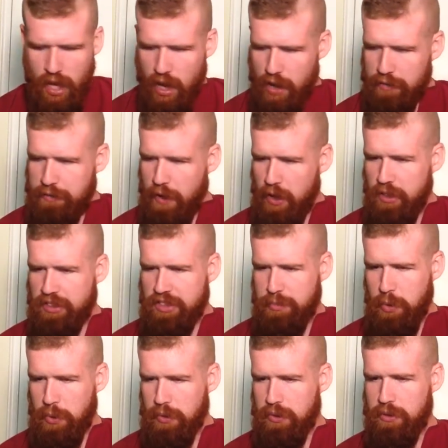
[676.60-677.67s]
fairly
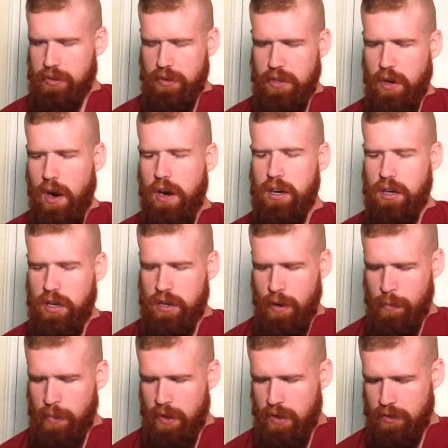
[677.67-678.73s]
smooth. There are a
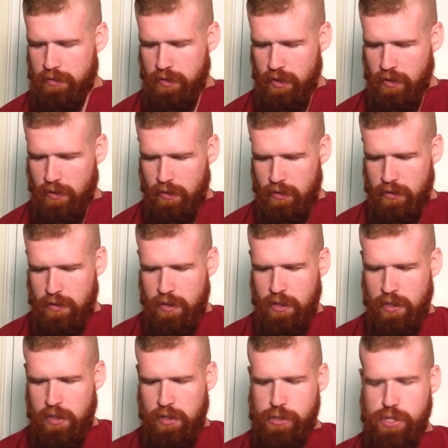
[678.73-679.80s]
number of little
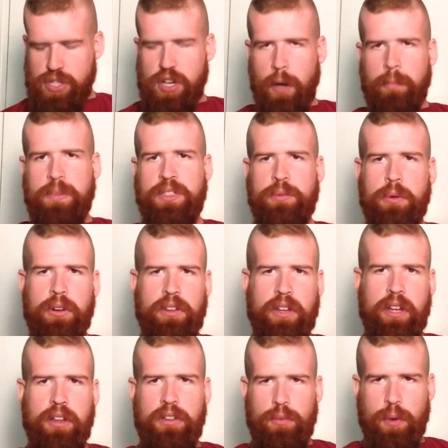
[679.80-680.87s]
jumps where
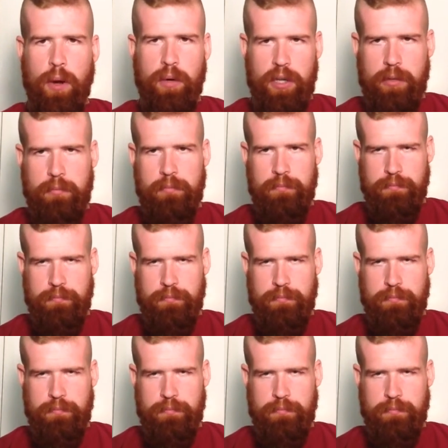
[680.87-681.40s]
the router